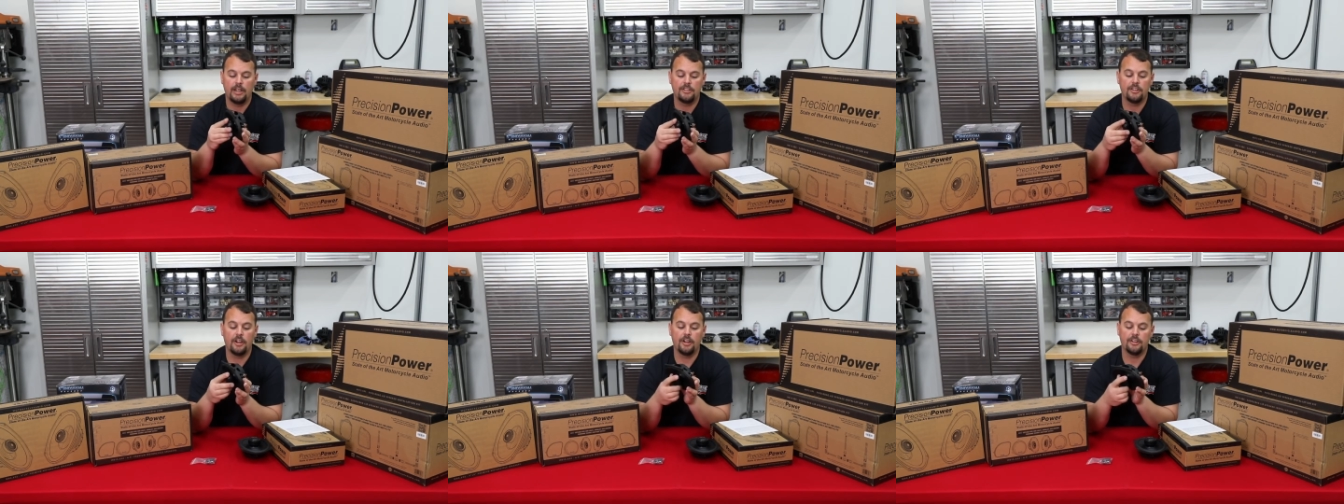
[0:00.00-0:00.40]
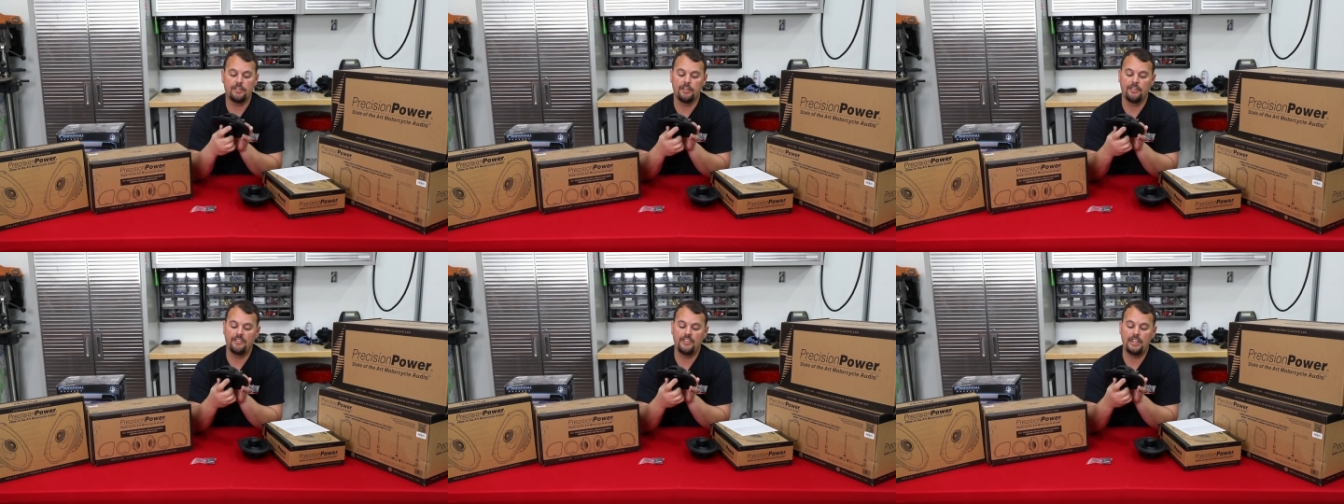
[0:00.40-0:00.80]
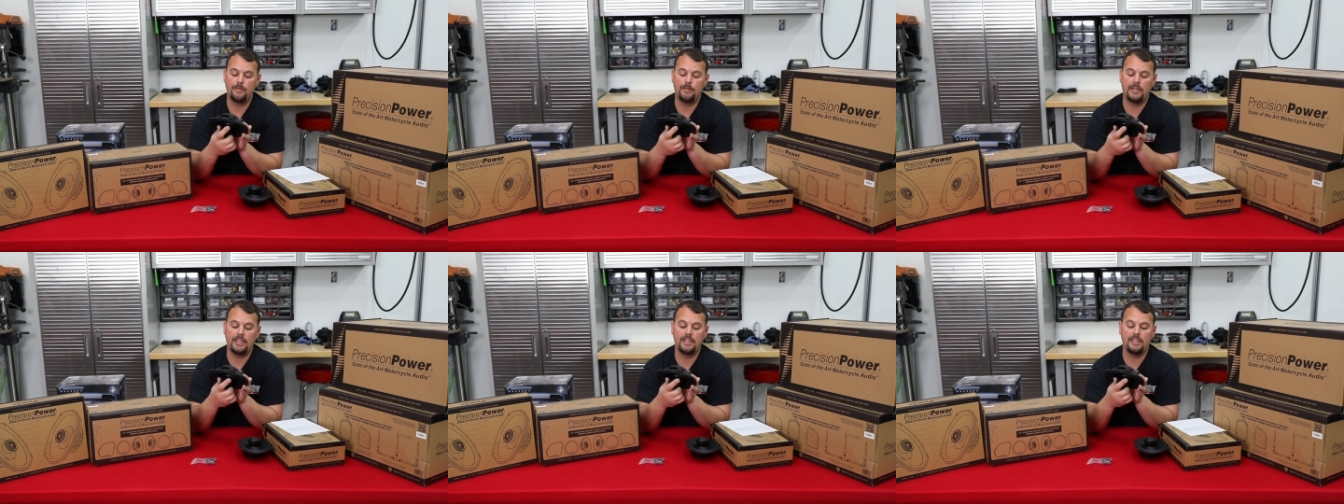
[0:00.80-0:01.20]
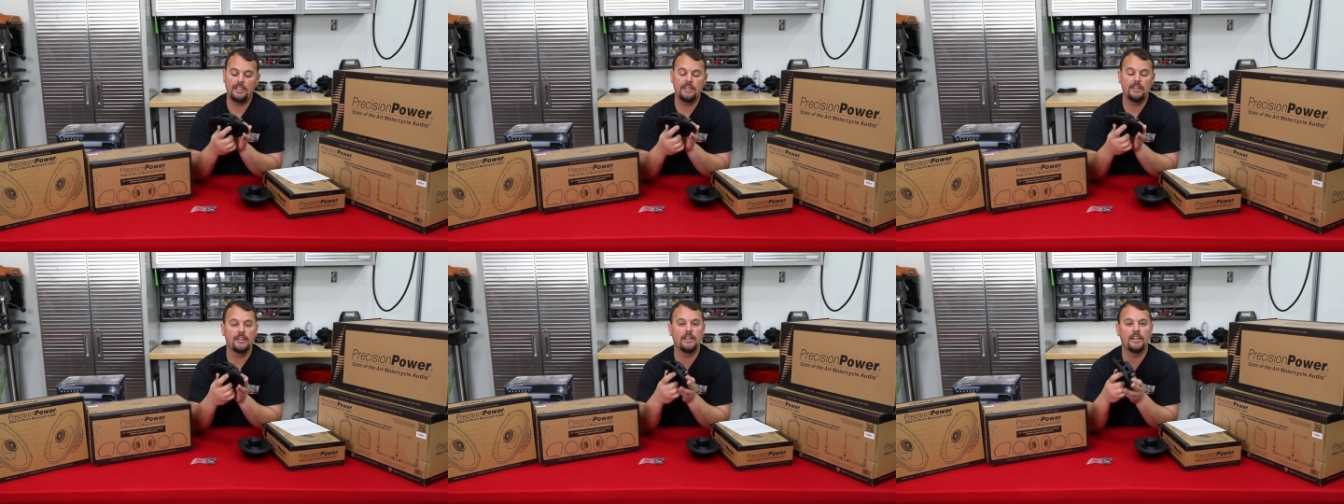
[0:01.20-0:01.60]
talked to the
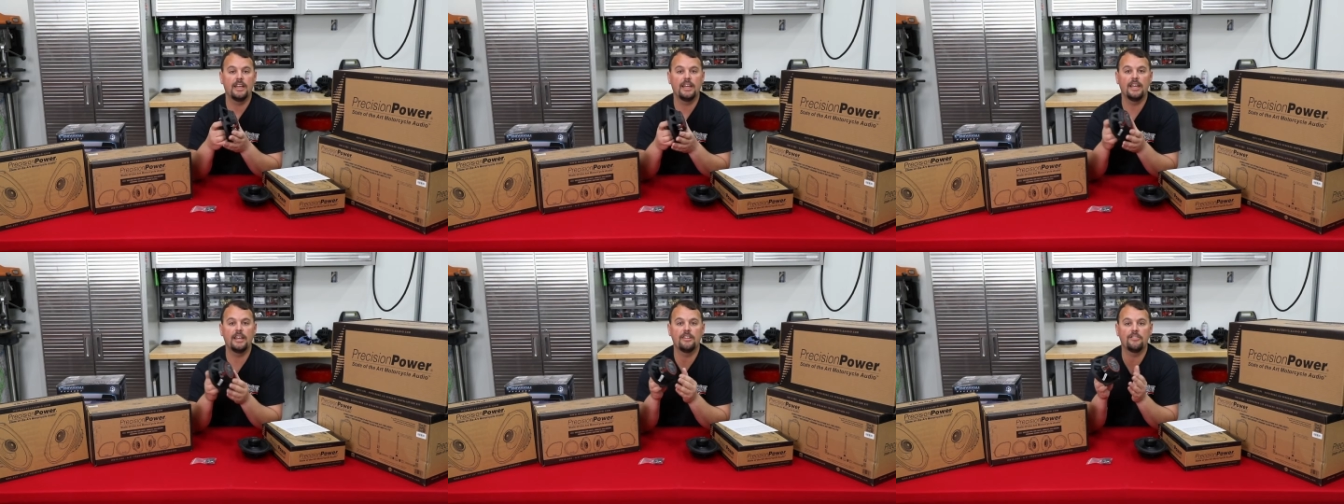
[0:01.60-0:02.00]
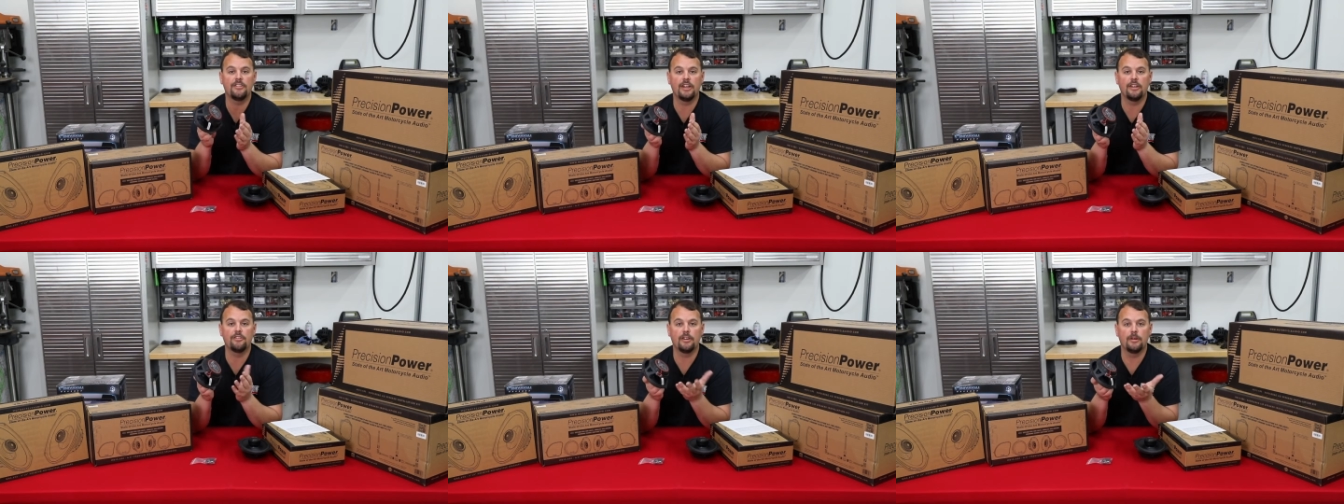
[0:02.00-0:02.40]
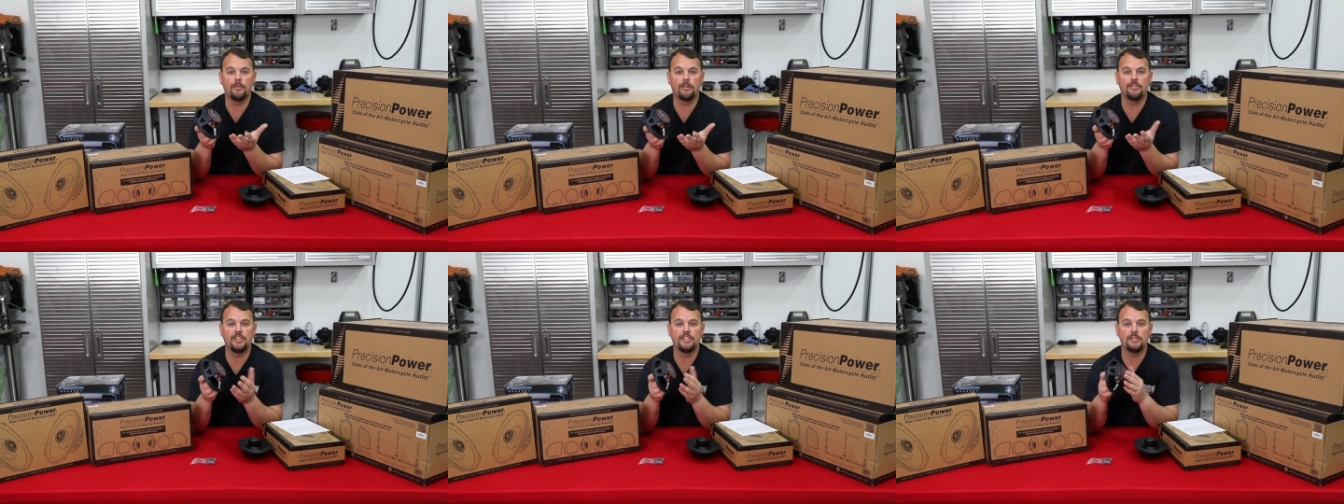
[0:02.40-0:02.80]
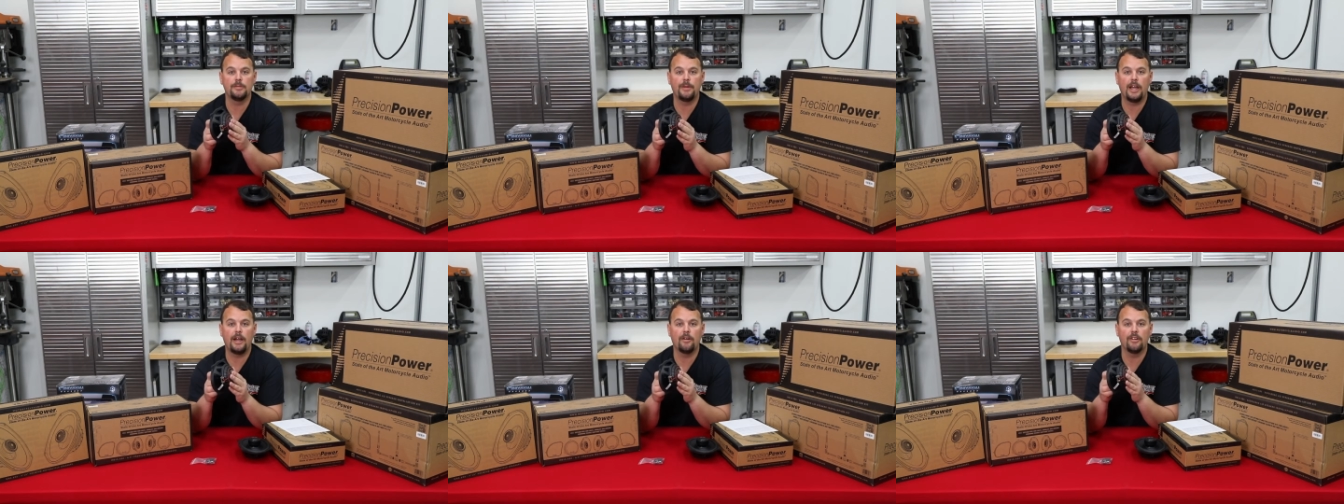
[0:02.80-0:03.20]
VP at SoundStream
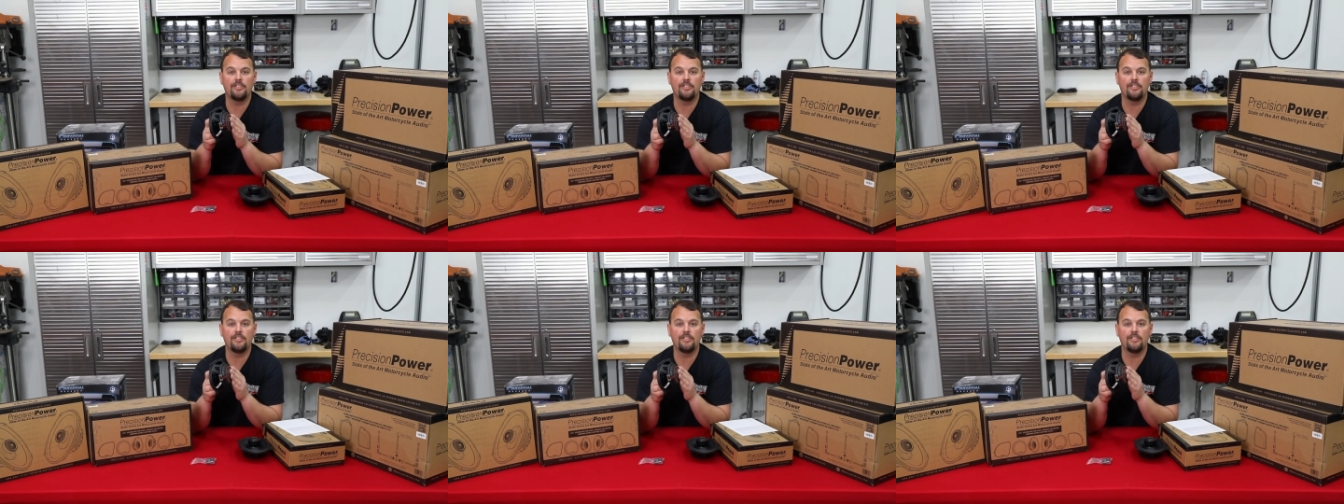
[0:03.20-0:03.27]
PrecisionPower.